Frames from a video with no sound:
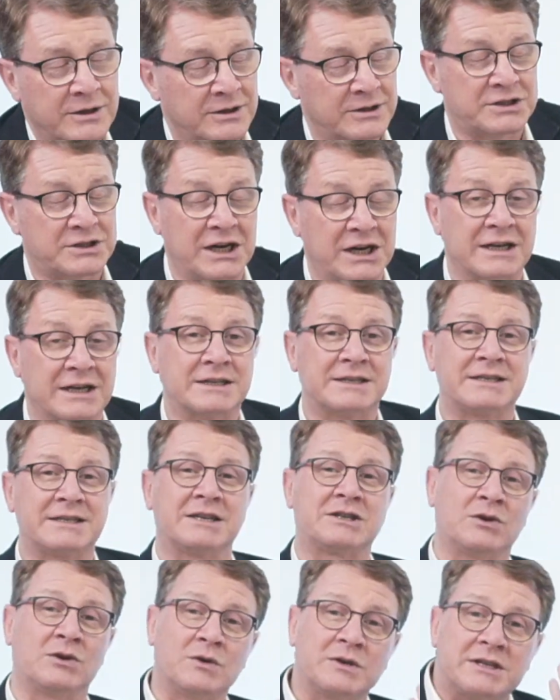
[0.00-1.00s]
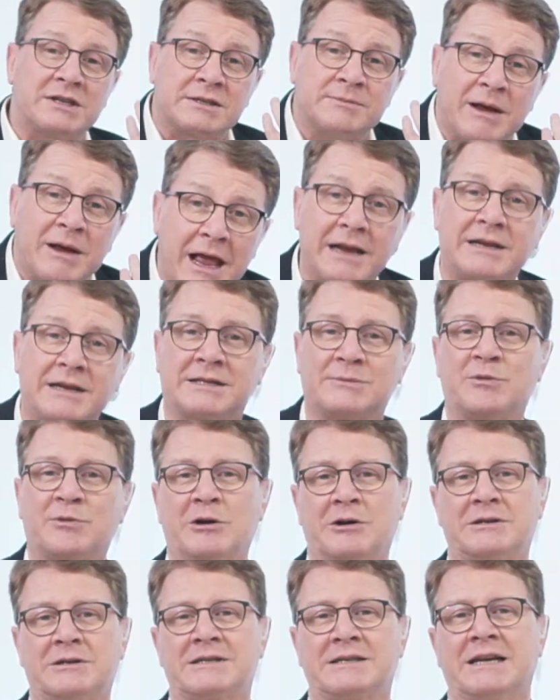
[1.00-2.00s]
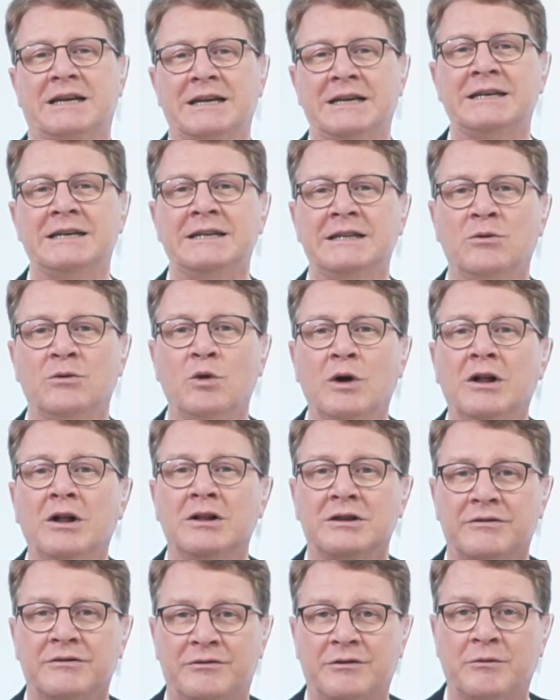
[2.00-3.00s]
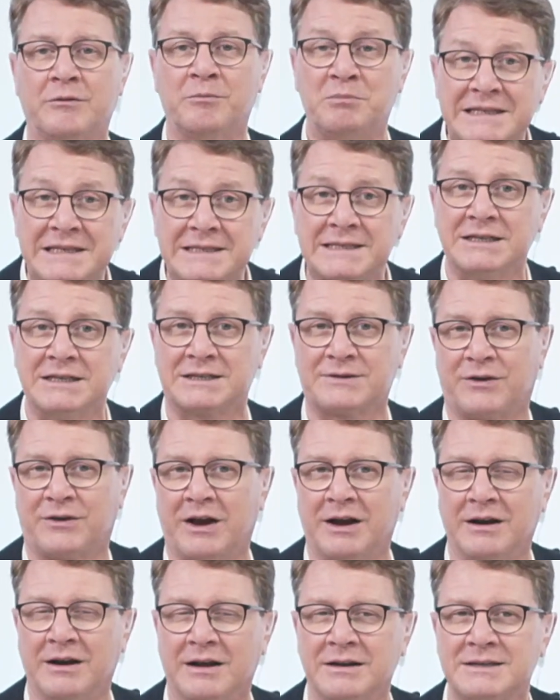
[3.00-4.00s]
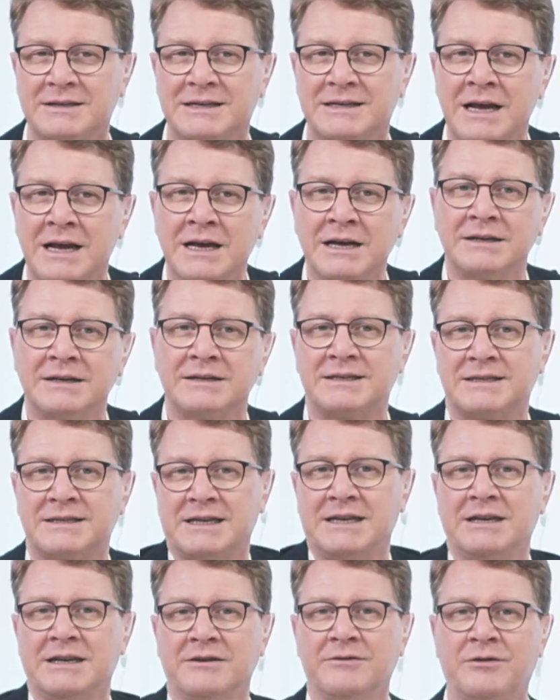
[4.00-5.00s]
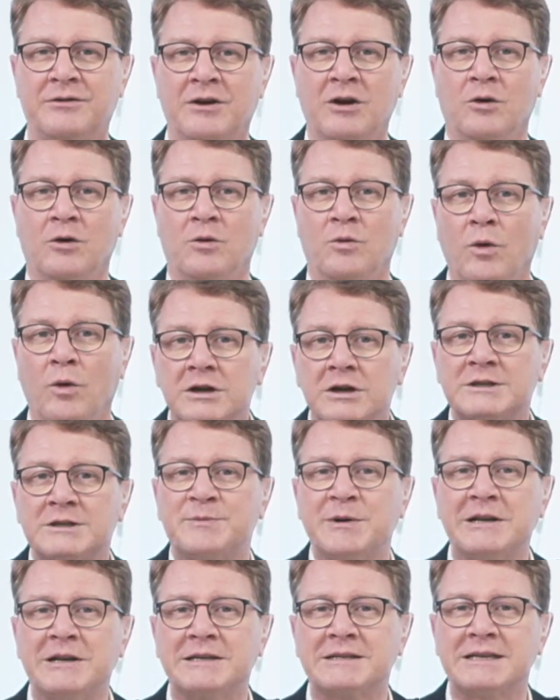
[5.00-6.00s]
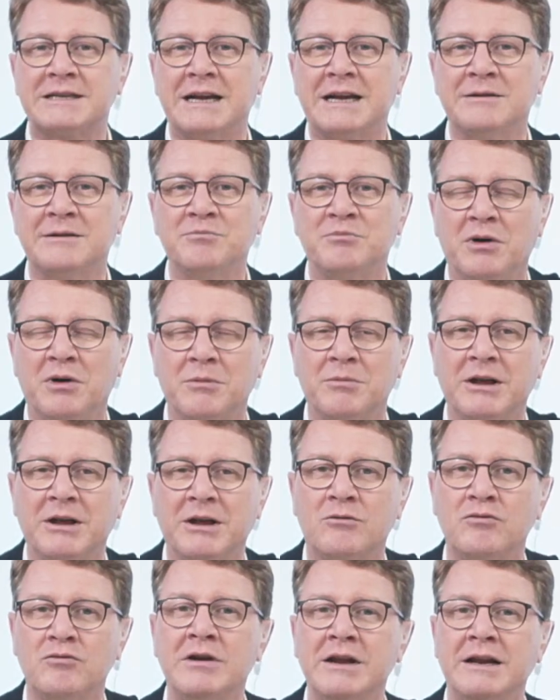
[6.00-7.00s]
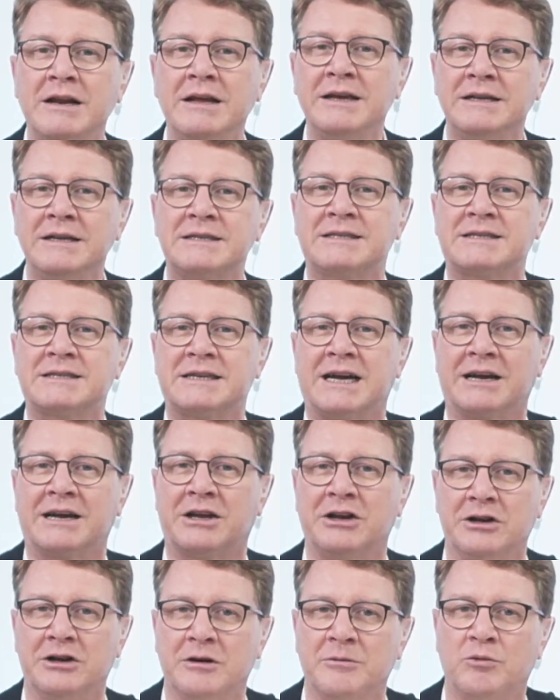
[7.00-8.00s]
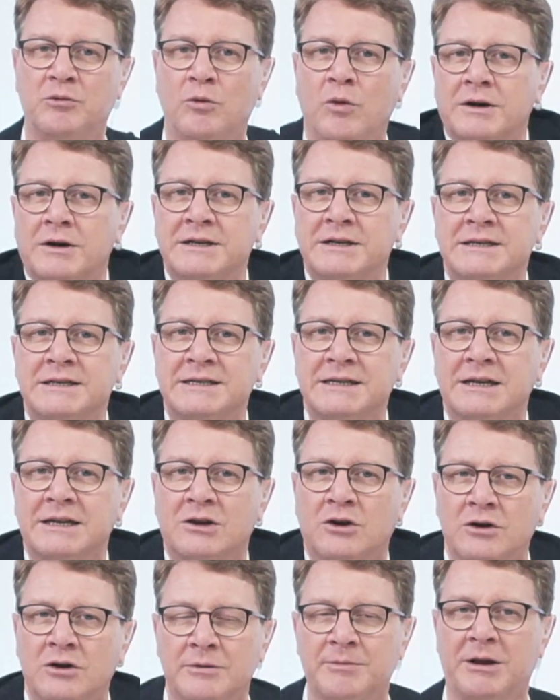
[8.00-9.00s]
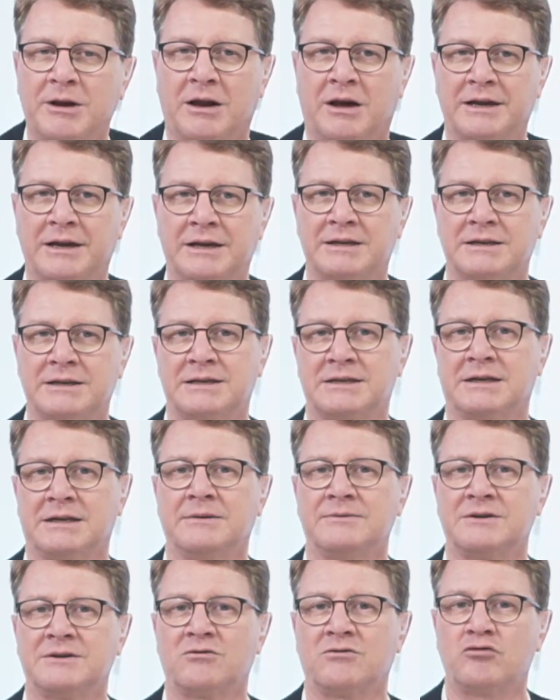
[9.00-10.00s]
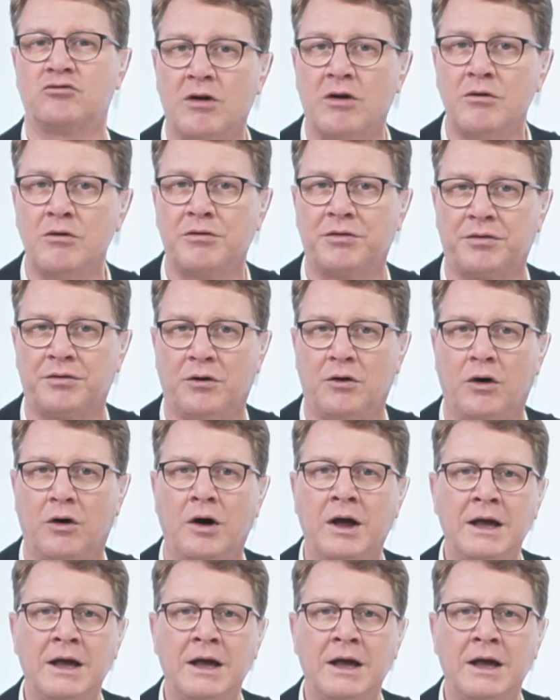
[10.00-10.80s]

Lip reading: chance to talk to some experts in the world of business finance to see if what's being said in public really is stacking up. What is it going to be like in terms of growth or